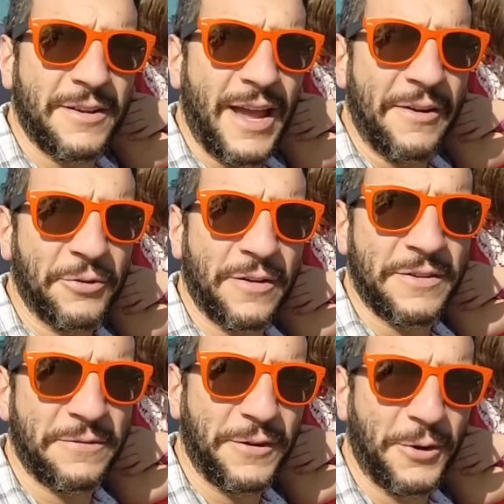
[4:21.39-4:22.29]
after
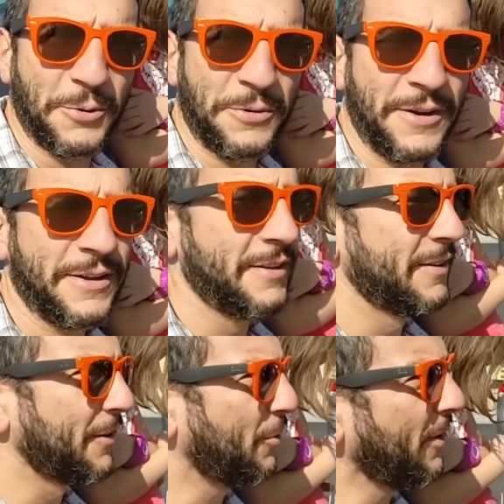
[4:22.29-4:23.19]
having flown
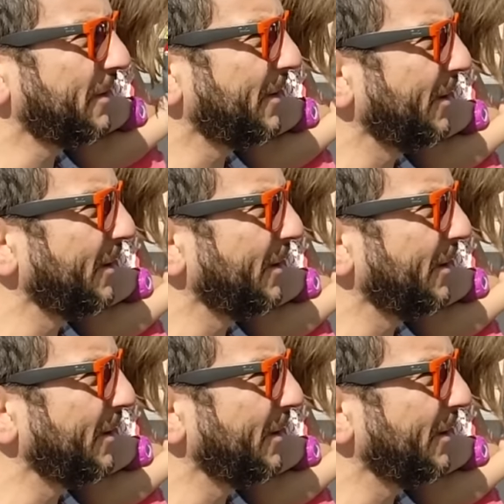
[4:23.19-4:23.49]
across the